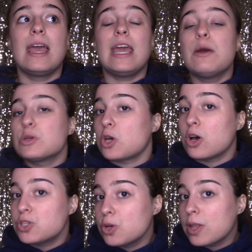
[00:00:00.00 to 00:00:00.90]
It was
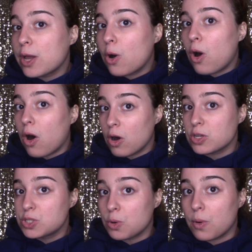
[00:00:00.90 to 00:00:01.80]
also like all
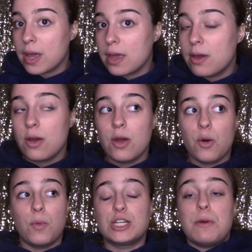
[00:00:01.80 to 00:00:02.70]
soy,
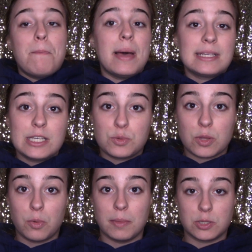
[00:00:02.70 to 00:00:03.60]
which messes with
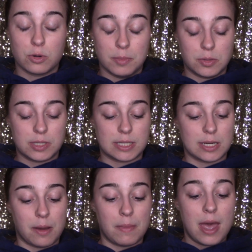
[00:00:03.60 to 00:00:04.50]
a woman's hormone
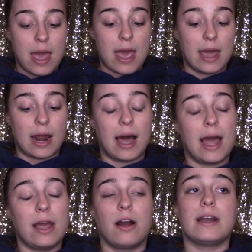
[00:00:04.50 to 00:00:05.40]
system, and
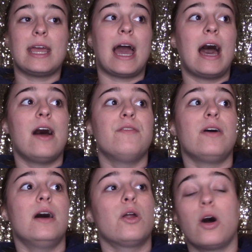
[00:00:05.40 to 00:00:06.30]
I already
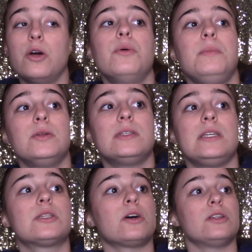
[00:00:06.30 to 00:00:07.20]
have an autoimmune
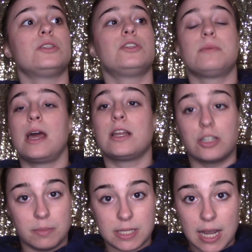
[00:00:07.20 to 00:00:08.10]
disease called psoriatic
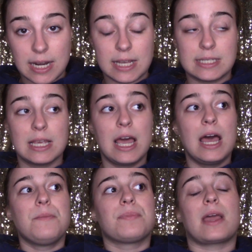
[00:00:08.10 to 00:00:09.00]
dermatitis.
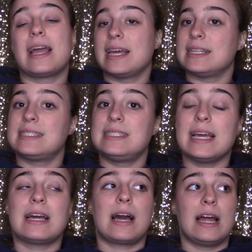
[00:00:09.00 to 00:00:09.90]
I get
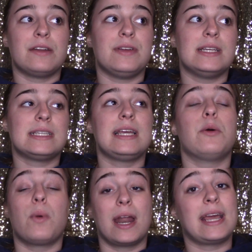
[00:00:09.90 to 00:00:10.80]
sick kind of easily,
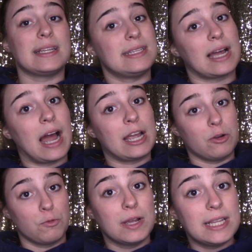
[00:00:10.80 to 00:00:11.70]
and when I get sick, I get
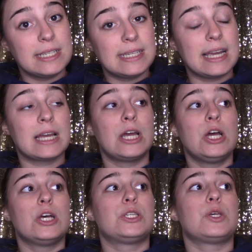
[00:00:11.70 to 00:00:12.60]
really sick,
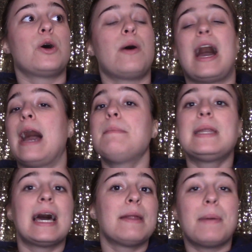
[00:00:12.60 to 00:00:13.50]
so I'm
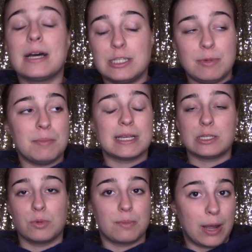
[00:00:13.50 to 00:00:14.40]
not about to be
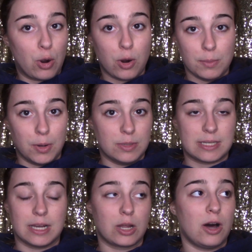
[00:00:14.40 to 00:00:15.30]
messing with my hormones
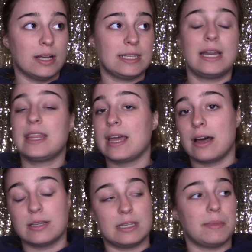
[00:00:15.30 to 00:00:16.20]
and cause anything
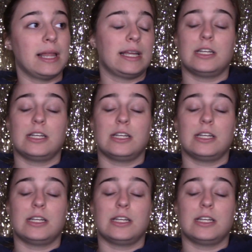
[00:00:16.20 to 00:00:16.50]
else in my like